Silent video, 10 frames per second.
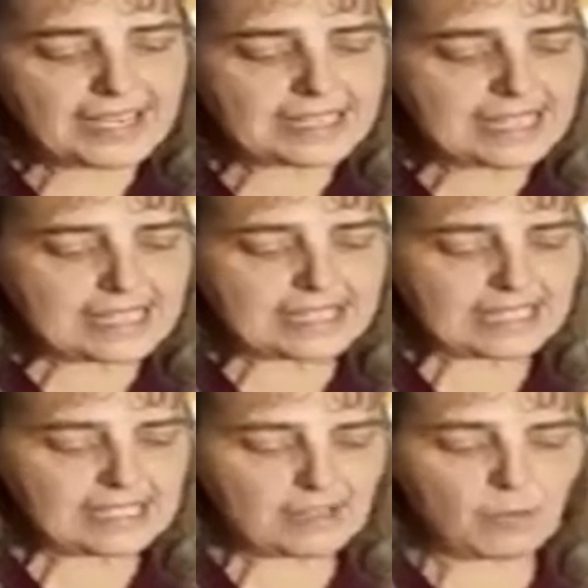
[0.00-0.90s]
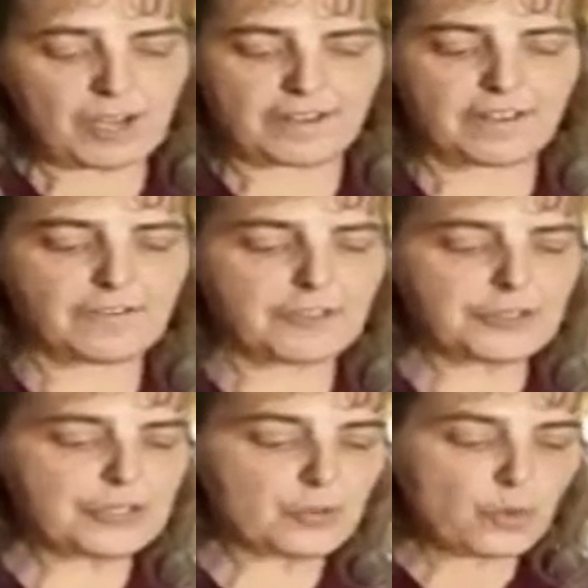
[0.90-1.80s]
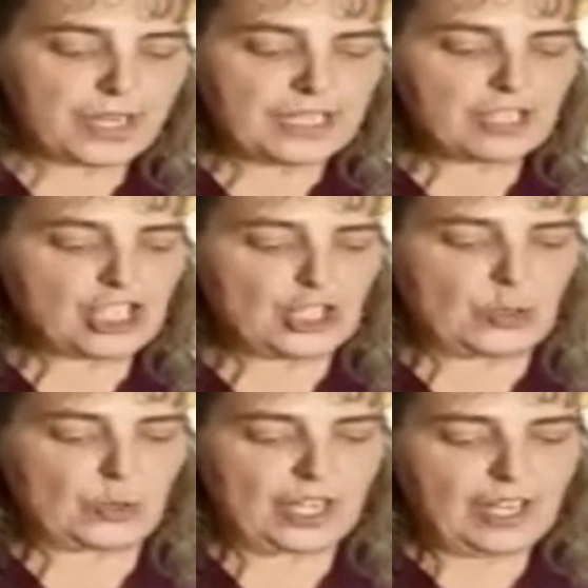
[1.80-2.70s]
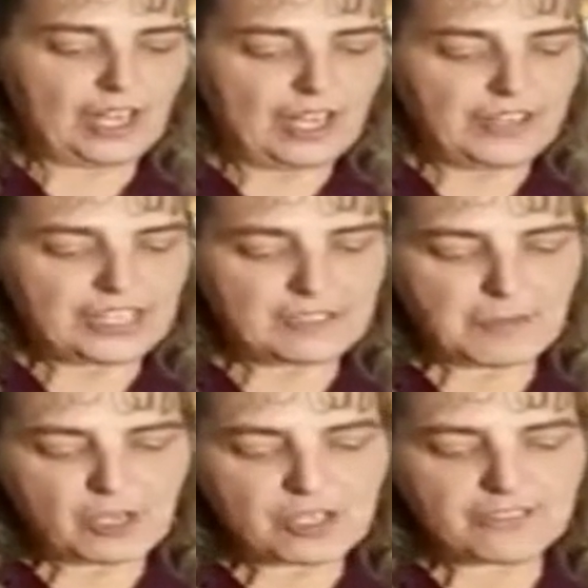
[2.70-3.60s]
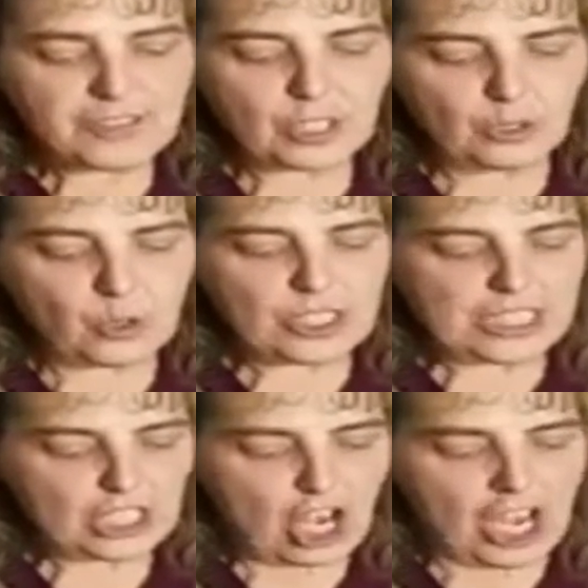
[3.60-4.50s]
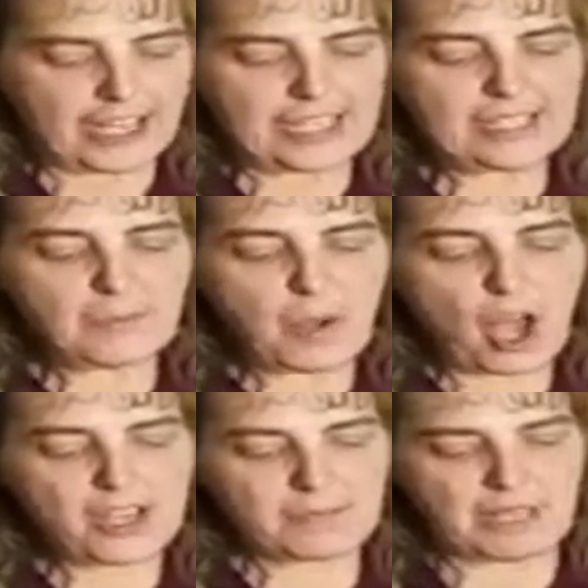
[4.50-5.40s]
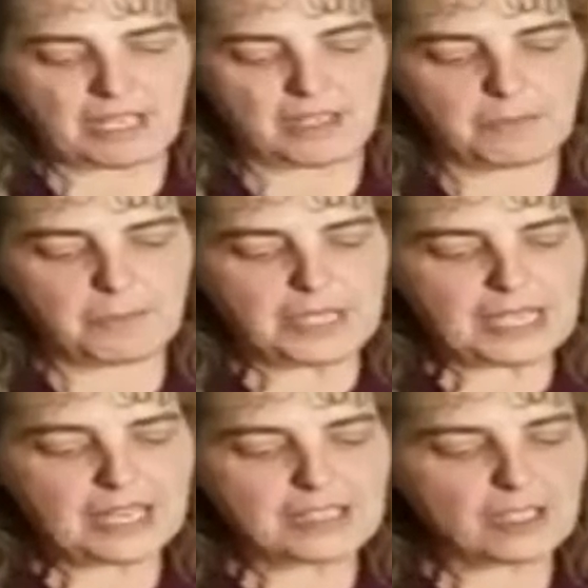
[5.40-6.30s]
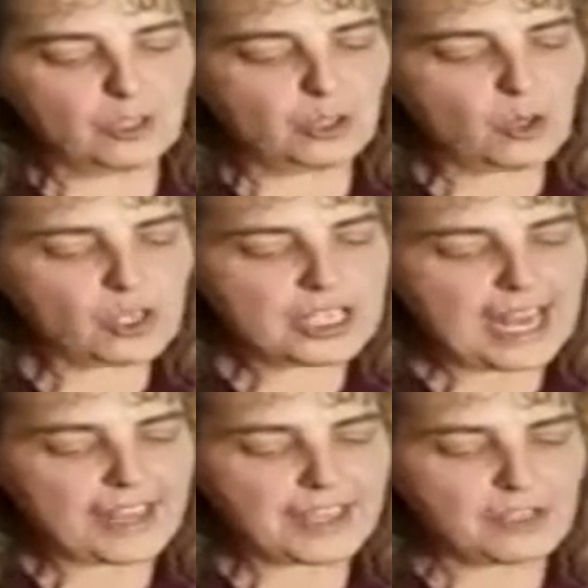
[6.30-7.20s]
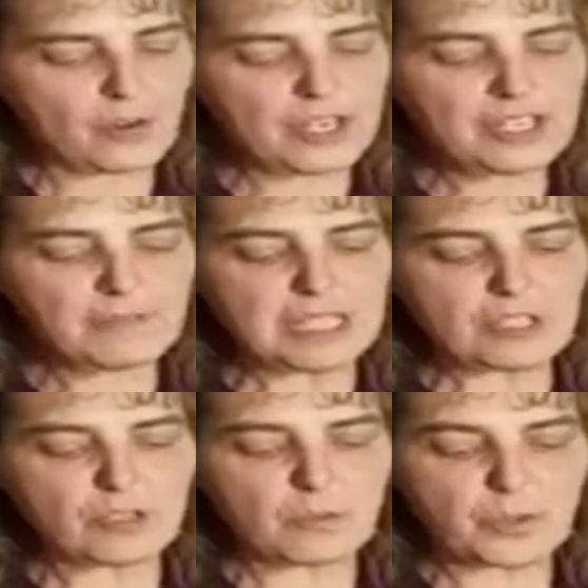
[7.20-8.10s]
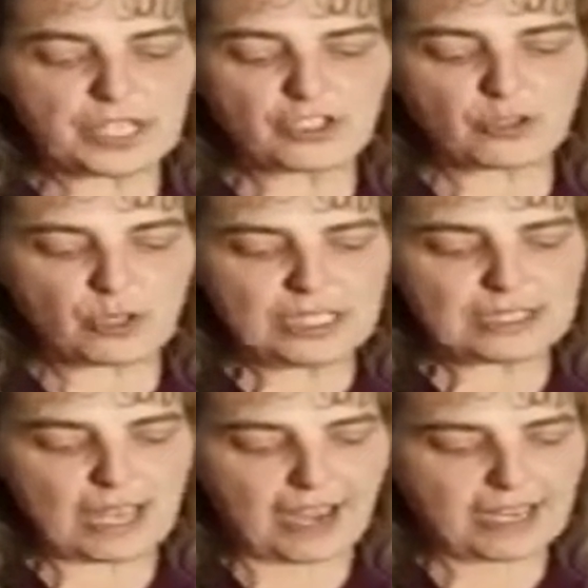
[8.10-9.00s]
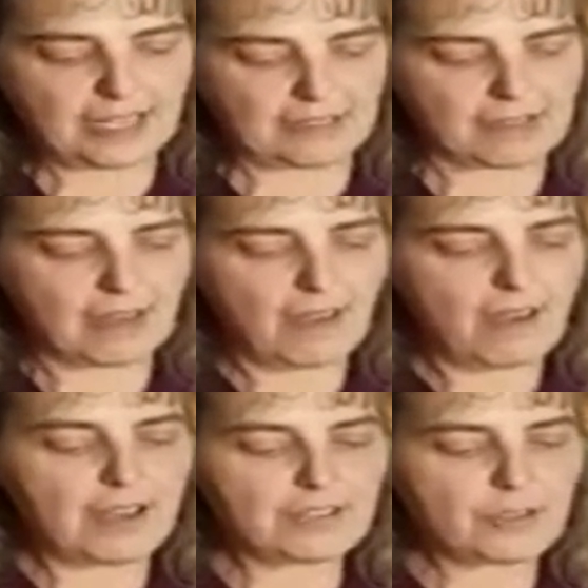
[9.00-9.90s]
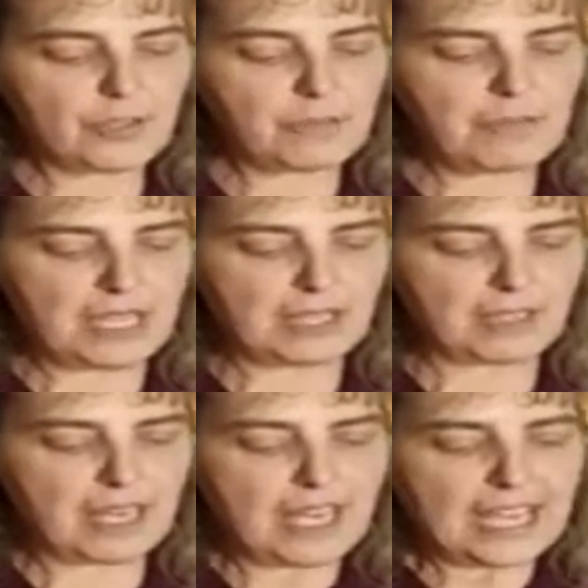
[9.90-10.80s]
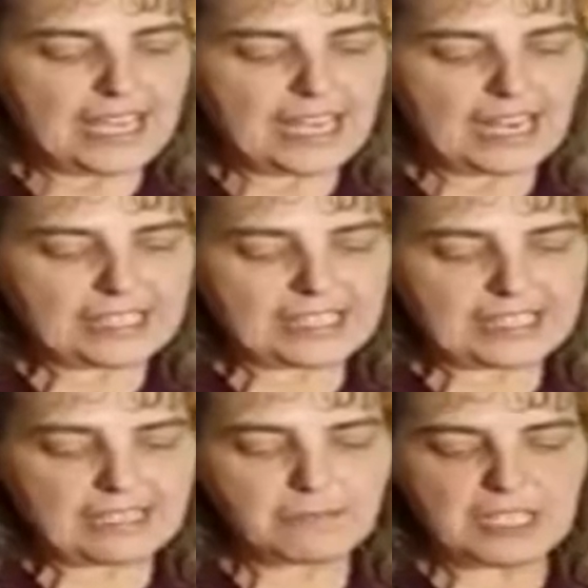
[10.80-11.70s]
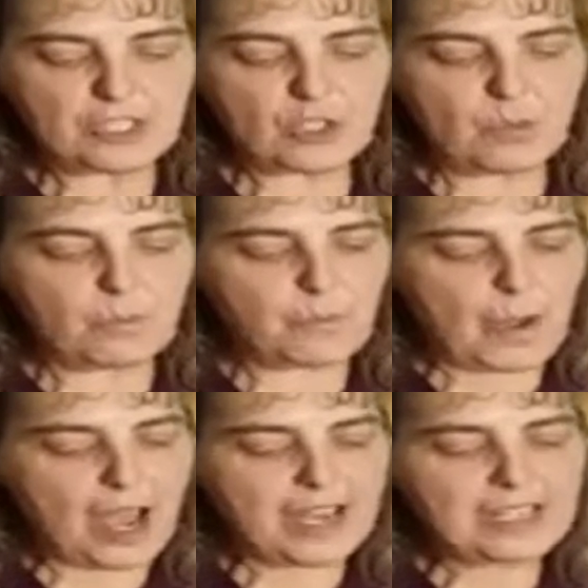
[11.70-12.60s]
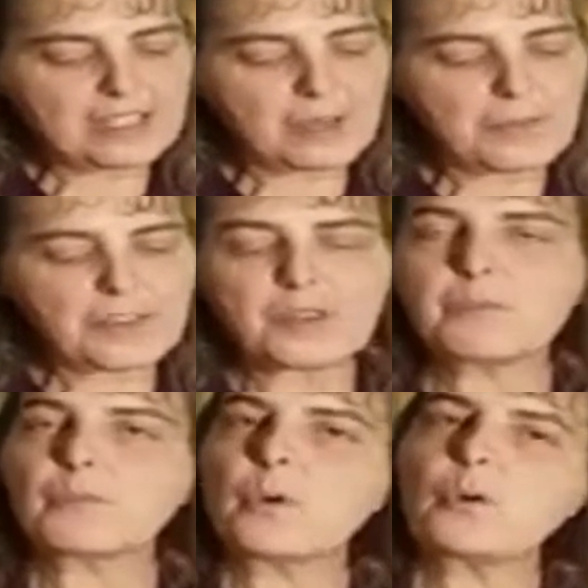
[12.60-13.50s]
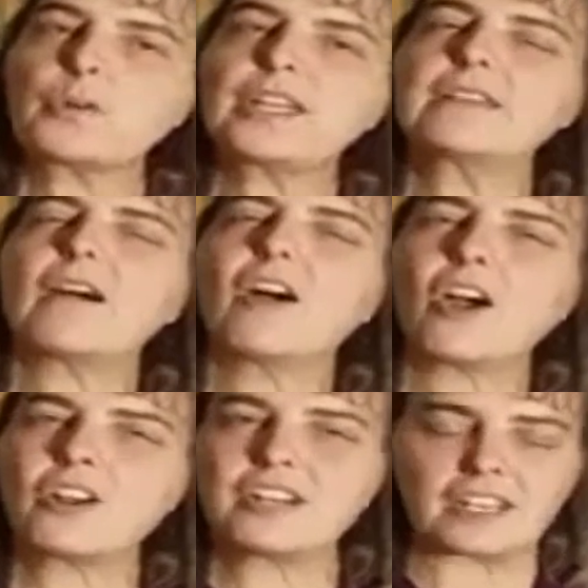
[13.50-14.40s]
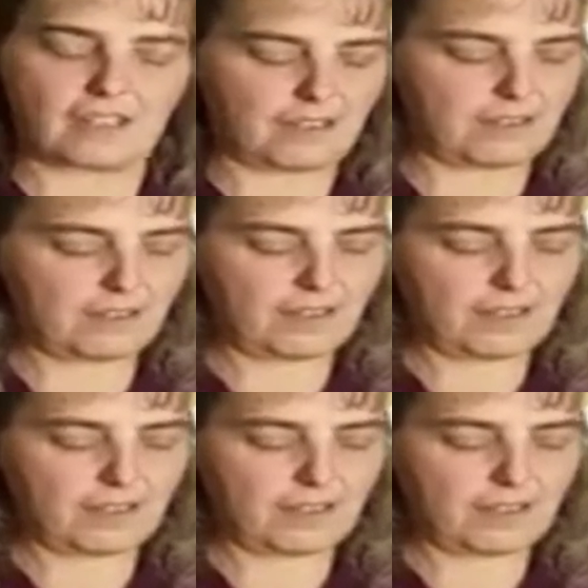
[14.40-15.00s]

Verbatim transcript: Isaiah 61, verses 1 and 2. The Spirit of the Lord God is upon me because the Lord hath anointed me to preach good tidings unto the meek. He hath sent me to bind up the brokenhearted.